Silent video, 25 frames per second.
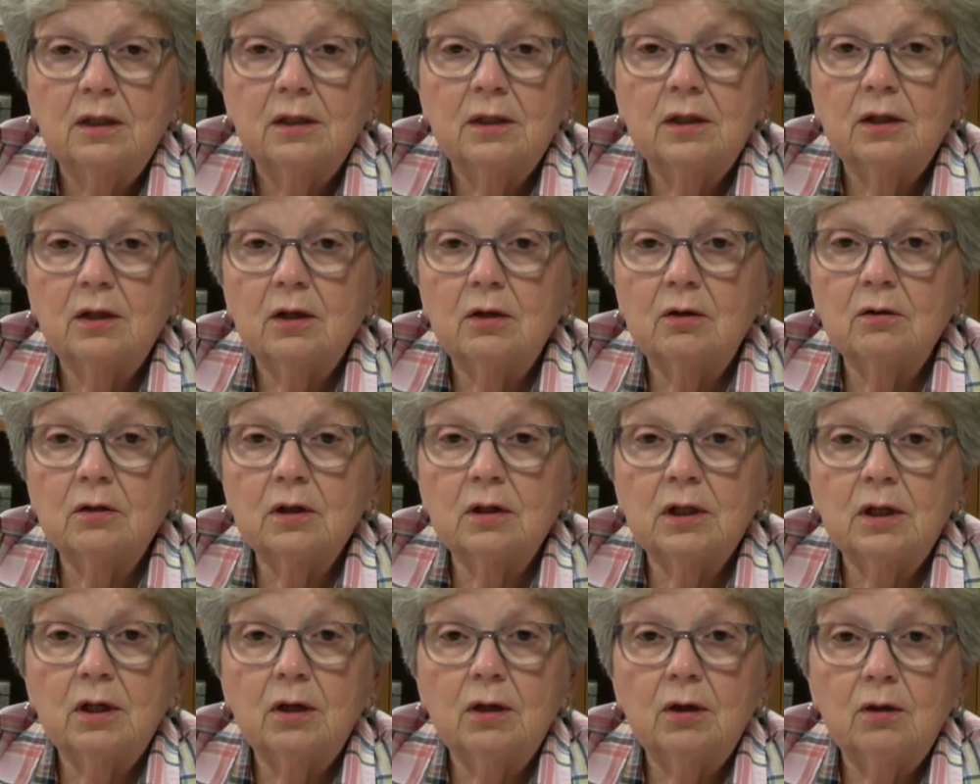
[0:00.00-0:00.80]
the
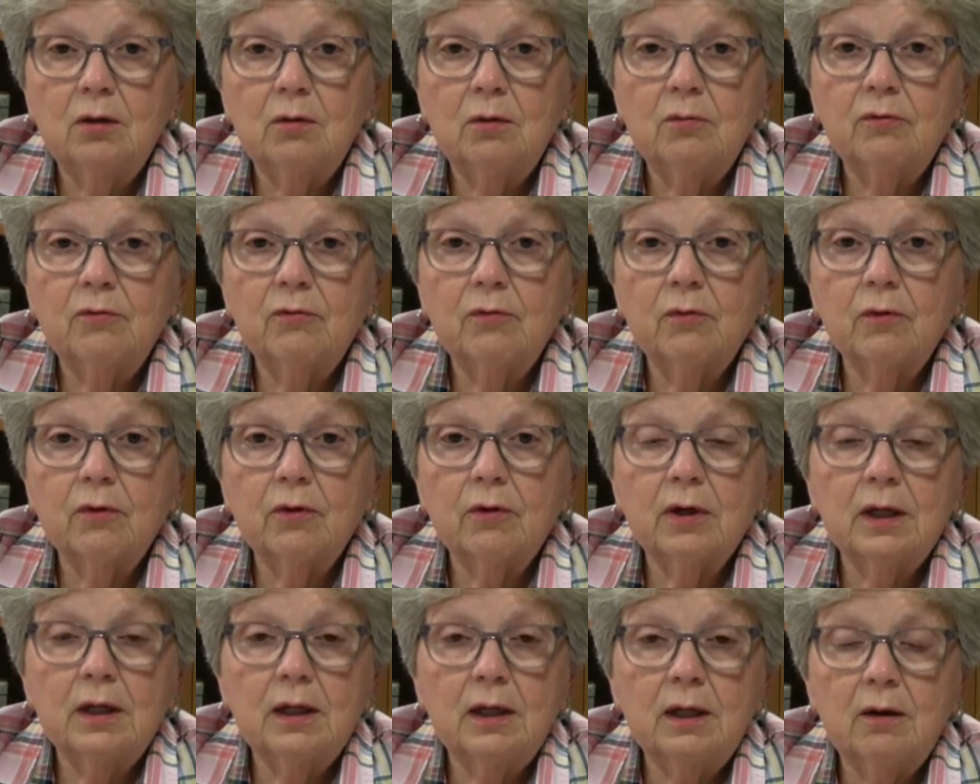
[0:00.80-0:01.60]
only hope
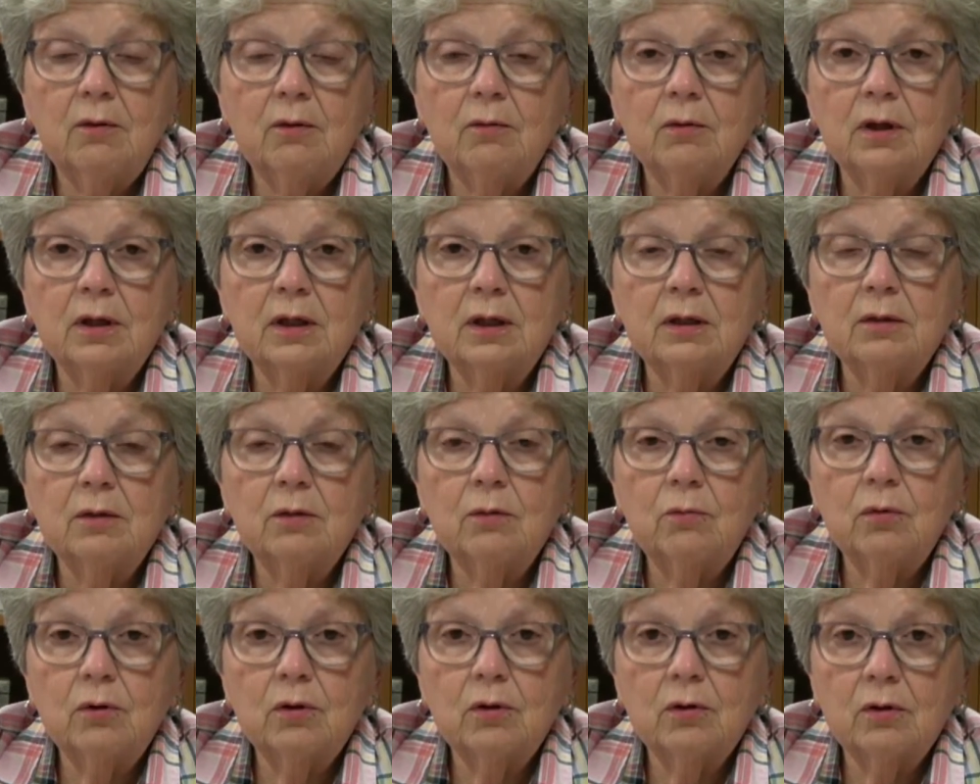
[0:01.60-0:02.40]
for anyone in the
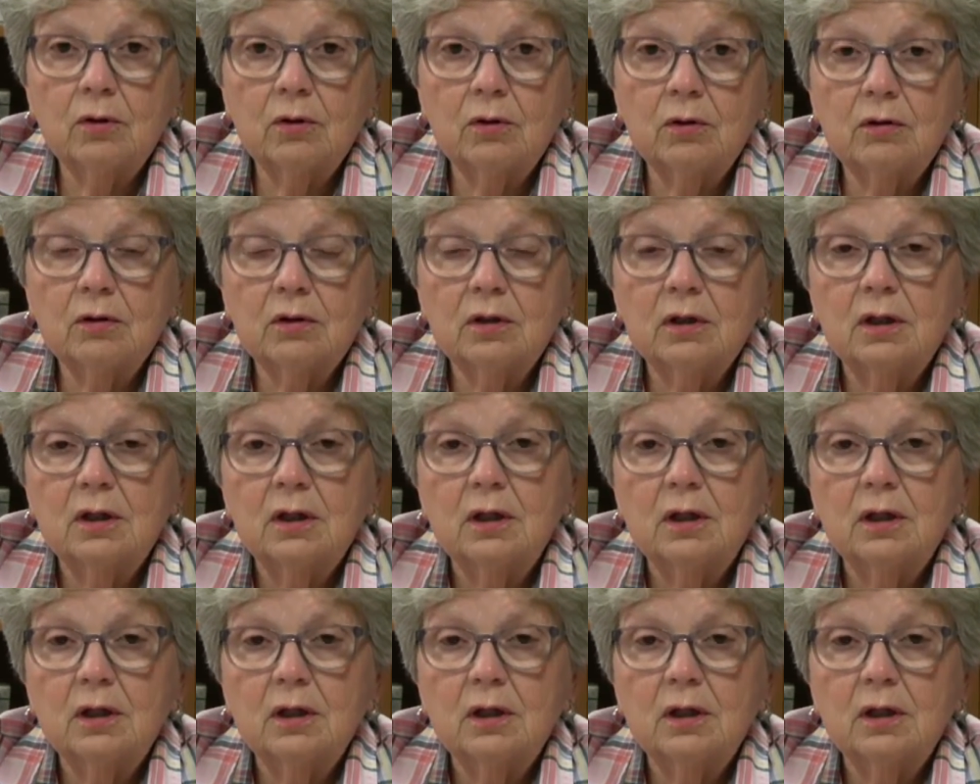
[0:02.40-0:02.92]
world